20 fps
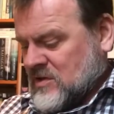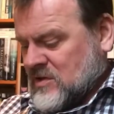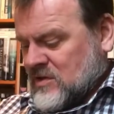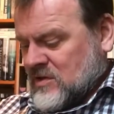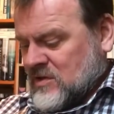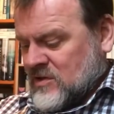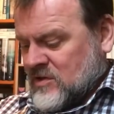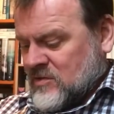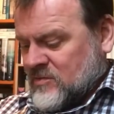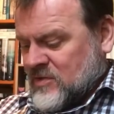
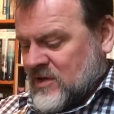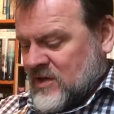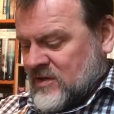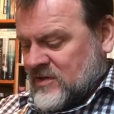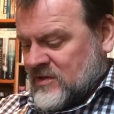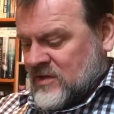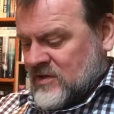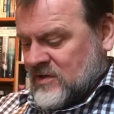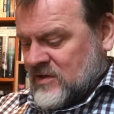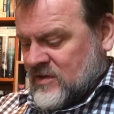little bit.
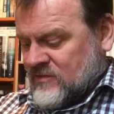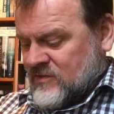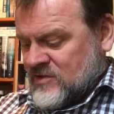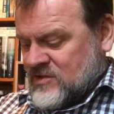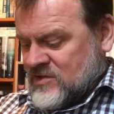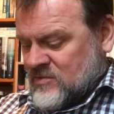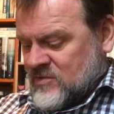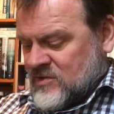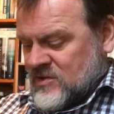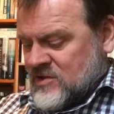They'll give you
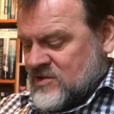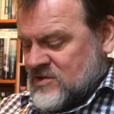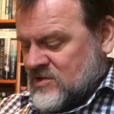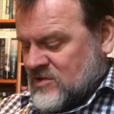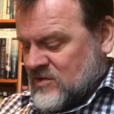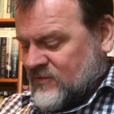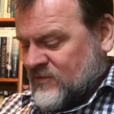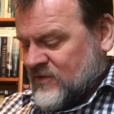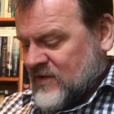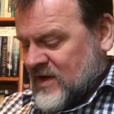some
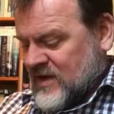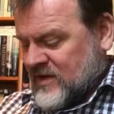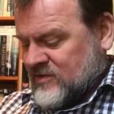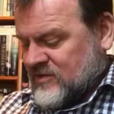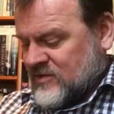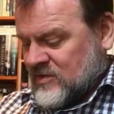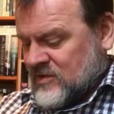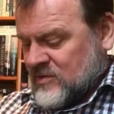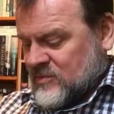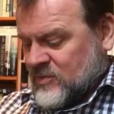additional facts
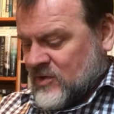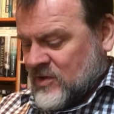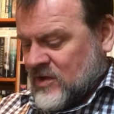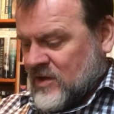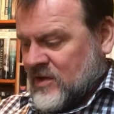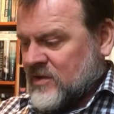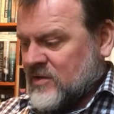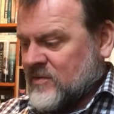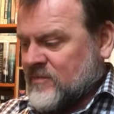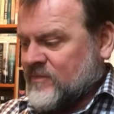at the
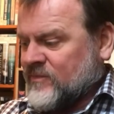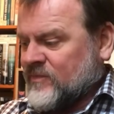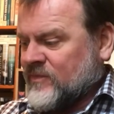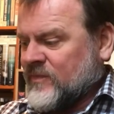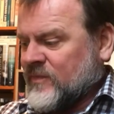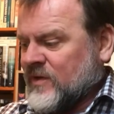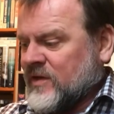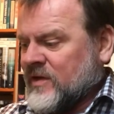bottom.